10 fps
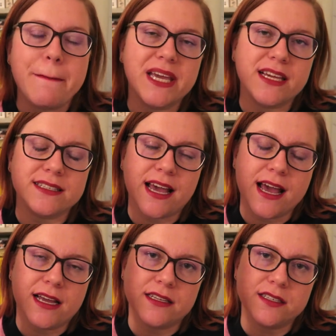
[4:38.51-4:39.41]
because it
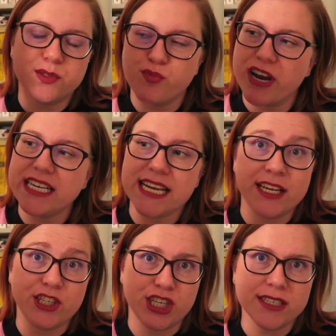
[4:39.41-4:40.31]
had sprayed
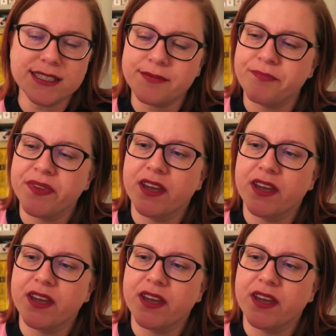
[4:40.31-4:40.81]
edges,